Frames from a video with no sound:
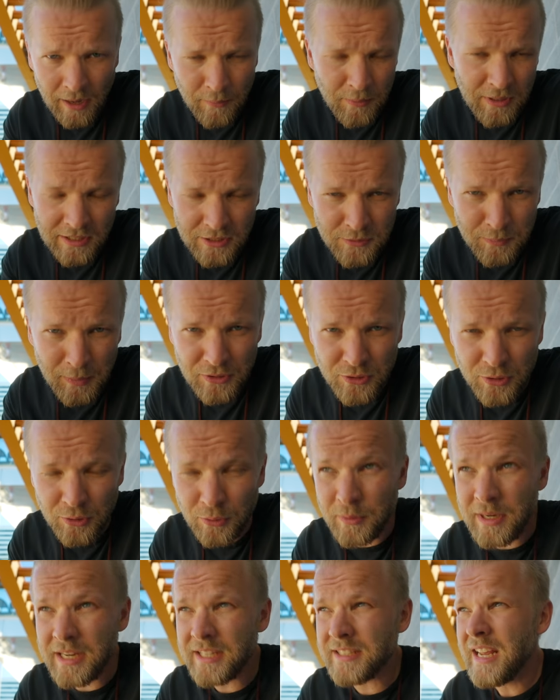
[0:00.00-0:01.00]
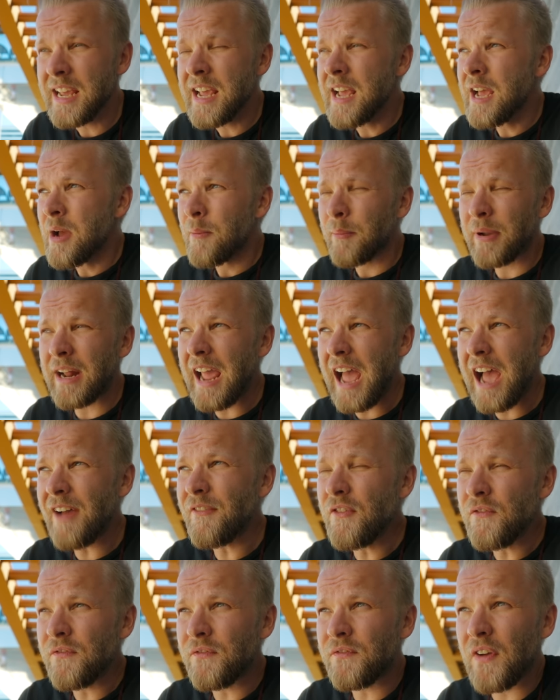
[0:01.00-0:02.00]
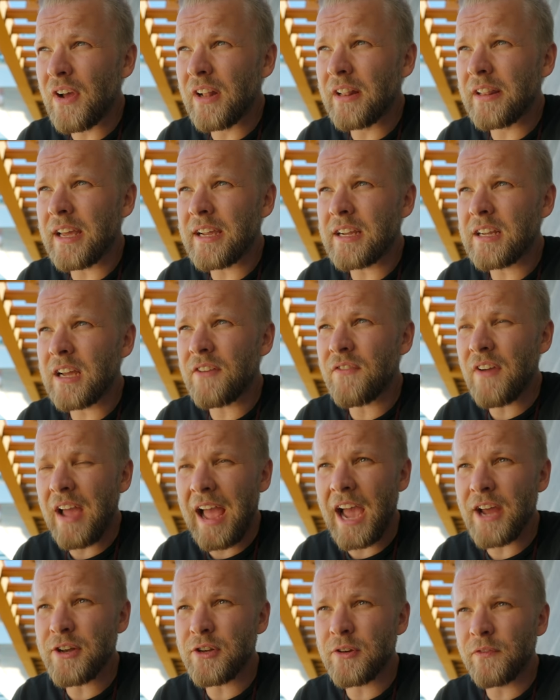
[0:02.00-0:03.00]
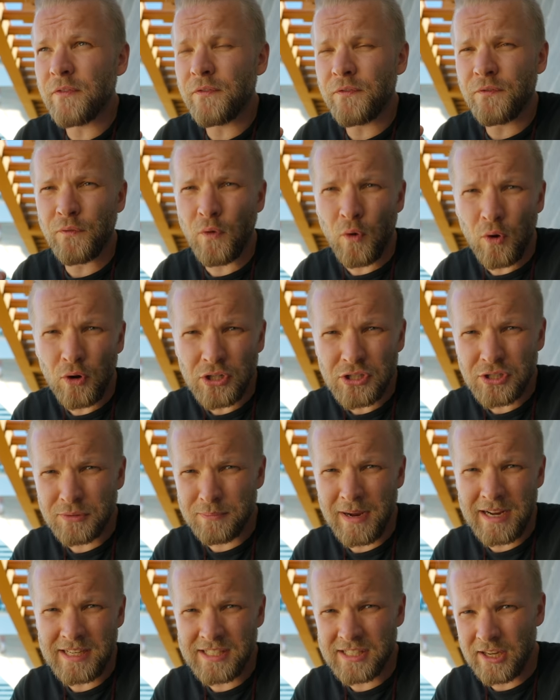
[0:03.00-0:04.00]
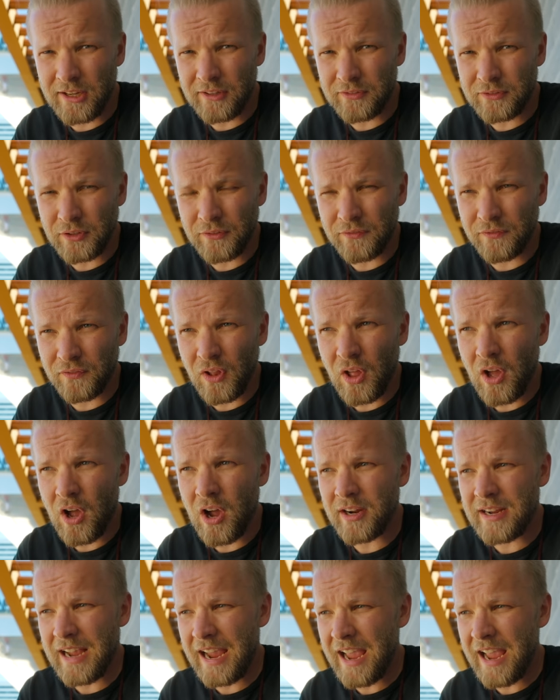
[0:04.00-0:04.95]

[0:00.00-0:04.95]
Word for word: I mean, it's been two weeks, but I haven't felt like I've had to force myself to vlog.